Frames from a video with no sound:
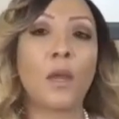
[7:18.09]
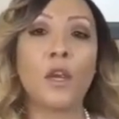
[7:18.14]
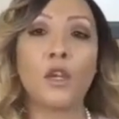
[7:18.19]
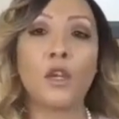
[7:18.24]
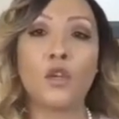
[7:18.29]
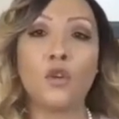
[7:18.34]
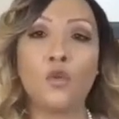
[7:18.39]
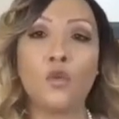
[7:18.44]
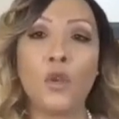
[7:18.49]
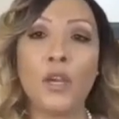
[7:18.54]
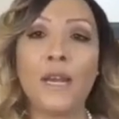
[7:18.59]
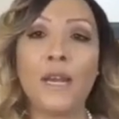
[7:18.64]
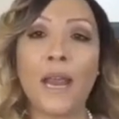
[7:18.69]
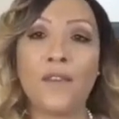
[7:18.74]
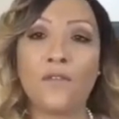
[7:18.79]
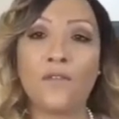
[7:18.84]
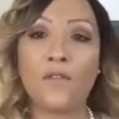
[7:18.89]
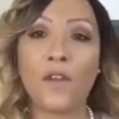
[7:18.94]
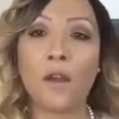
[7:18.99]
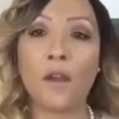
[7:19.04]
because this is
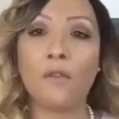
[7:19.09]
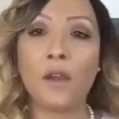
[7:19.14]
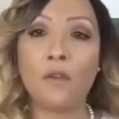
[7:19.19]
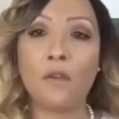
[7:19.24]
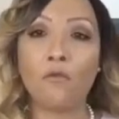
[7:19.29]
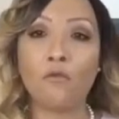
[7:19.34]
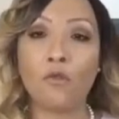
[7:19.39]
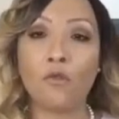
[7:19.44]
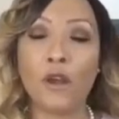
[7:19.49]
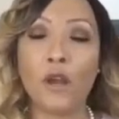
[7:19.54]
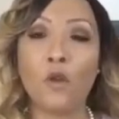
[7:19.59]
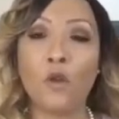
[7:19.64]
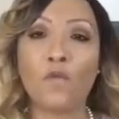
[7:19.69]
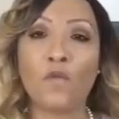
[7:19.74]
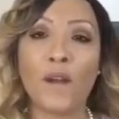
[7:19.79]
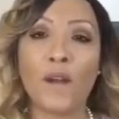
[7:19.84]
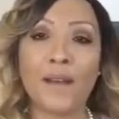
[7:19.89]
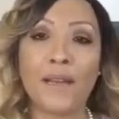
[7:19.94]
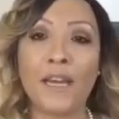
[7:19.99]
what we don't see on